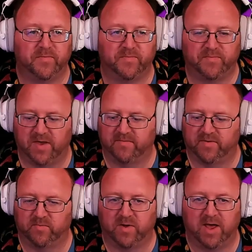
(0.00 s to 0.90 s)

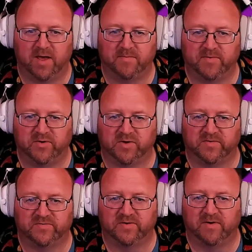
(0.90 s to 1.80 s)
favorite web, and you can
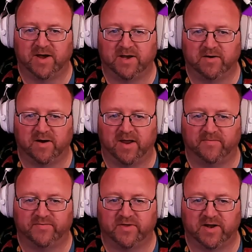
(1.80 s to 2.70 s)
see right here, I've
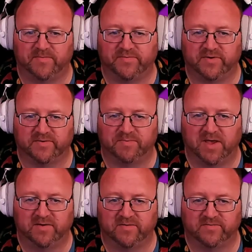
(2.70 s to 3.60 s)
set up 6
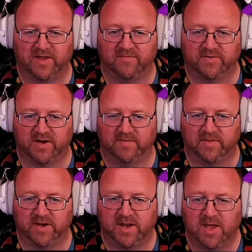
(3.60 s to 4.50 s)
pages. I haven't done
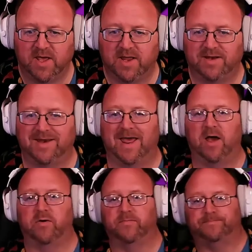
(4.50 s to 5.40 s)
everything.
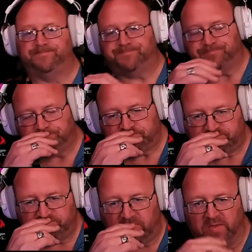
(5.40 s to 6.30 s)
Now,
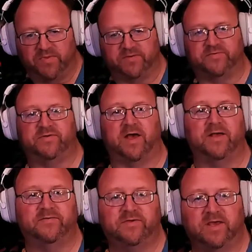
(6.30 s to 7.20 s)
this
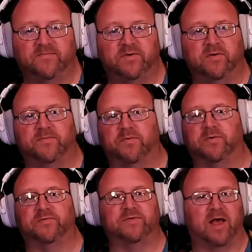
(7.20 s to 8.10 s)
does give you
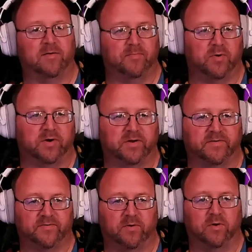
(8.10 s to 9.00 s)
full soundboard
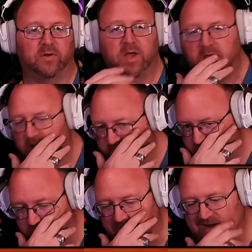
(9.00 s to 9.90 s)
control. So
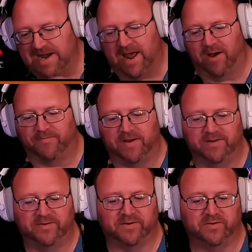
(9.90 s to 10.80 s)
right now, if I
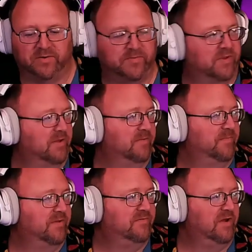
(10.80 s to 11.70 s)
hit
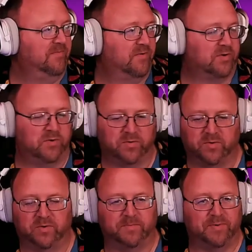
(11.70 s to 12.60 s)
the G for
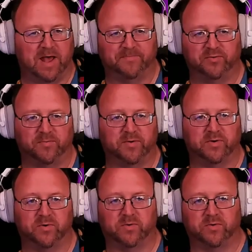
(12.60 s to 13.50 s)
Google, it pops open
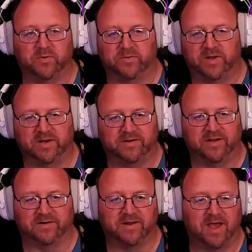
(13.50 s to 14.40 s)
Google. Hit
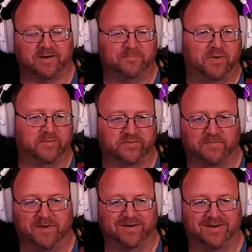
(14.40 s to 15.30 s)
TikTok, pulls up
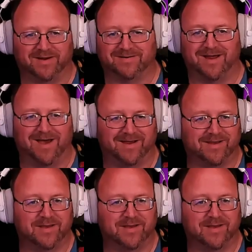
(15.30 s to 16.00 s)
my TikTok.